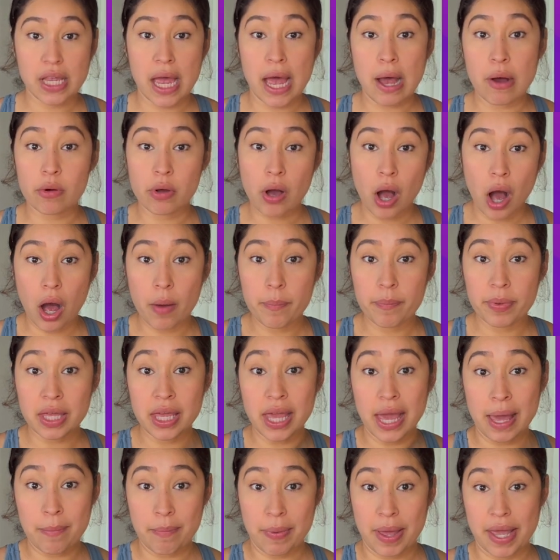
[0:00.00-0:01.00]
I'll
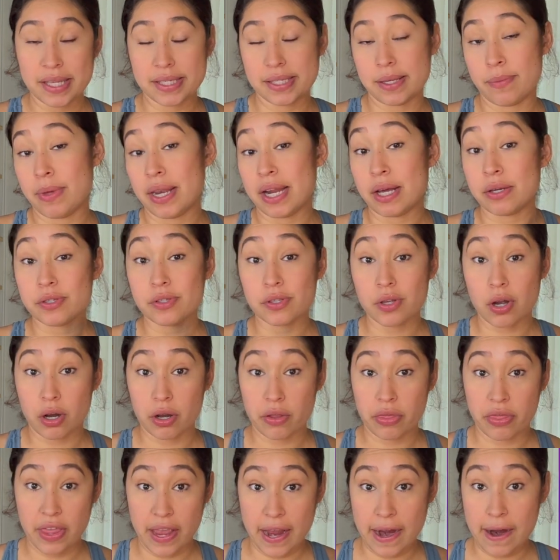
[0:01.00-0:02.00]
copy and paste them and I'll
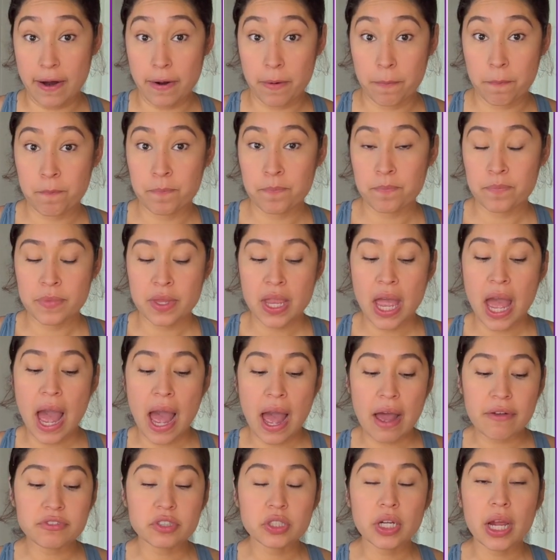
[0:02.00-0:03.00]
start there.
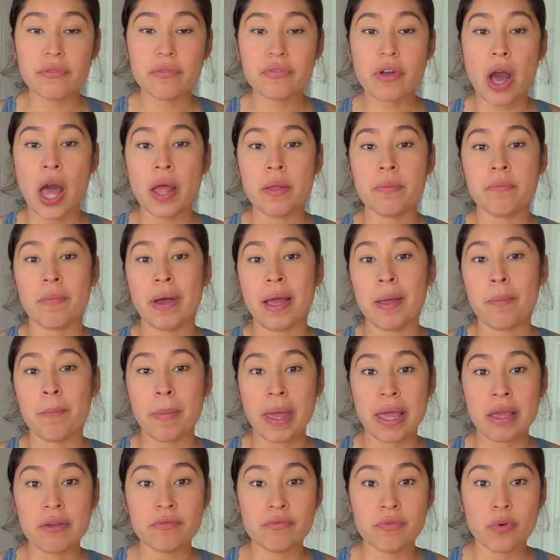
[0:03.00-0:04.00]
After gotten my
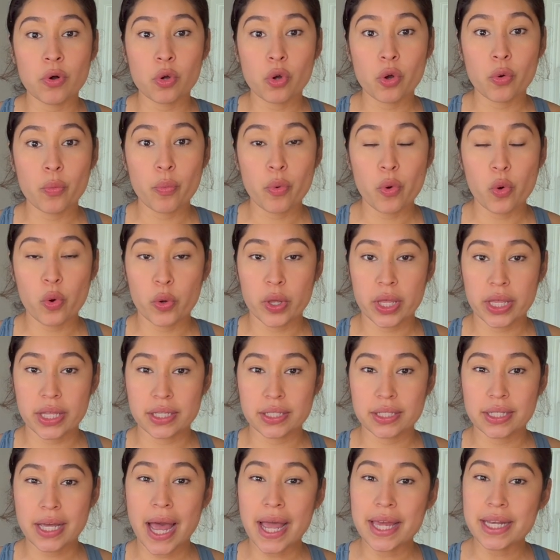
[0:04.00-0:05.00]
main focal
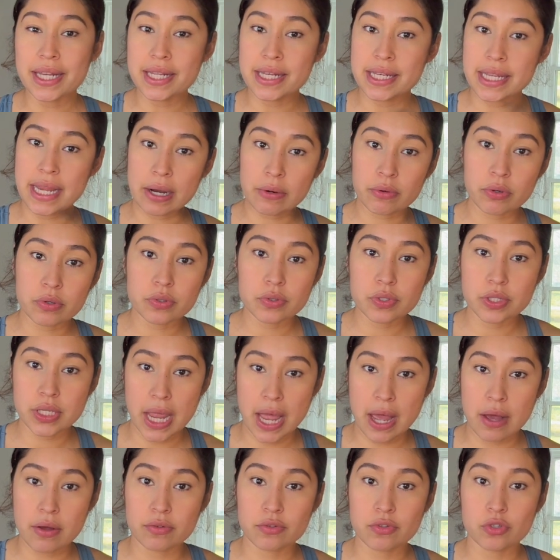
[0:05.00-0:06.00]
point kind of narrowed
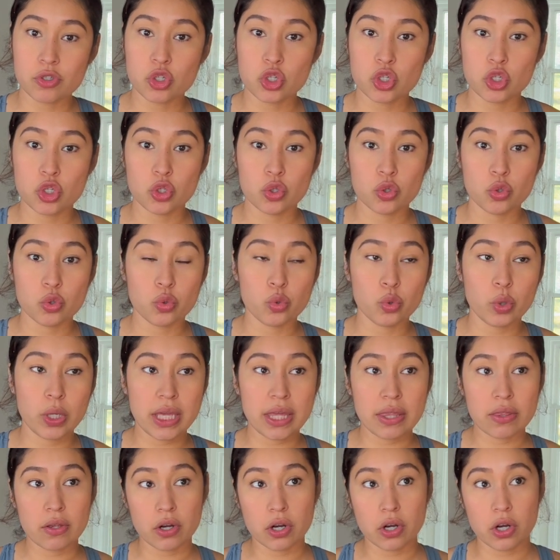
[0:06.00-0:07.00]
down to
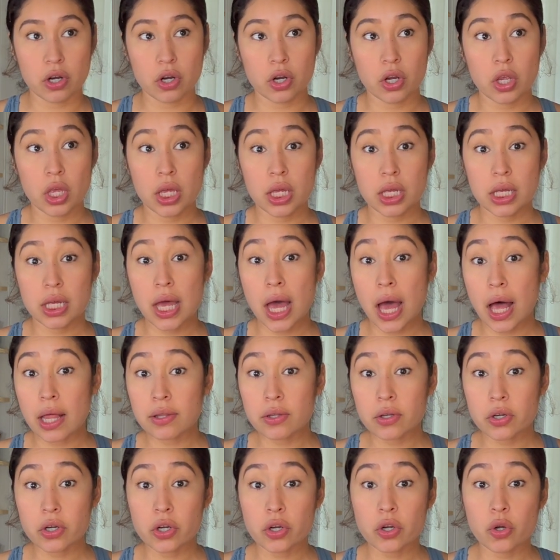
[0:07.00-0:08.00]
either
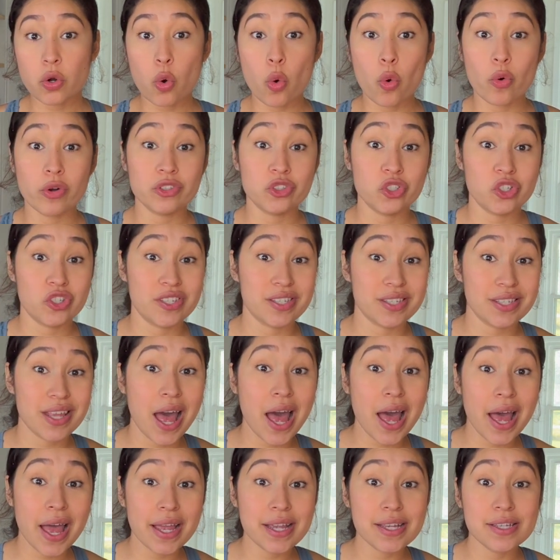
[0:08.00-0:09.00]
color or just
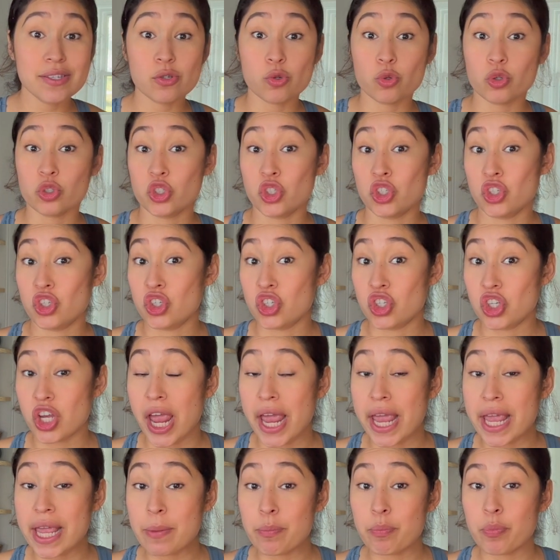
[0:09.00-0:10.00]
size or just
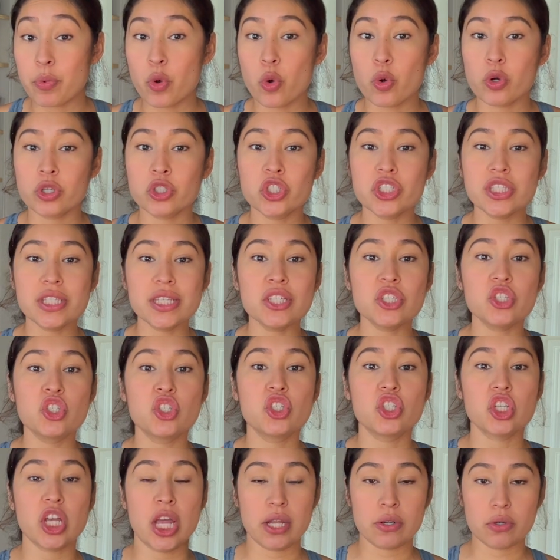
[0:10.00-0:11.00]
shape or just a
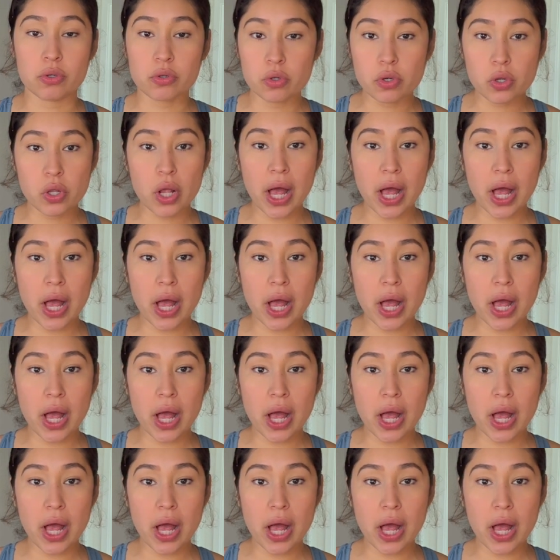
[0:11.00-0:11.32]
general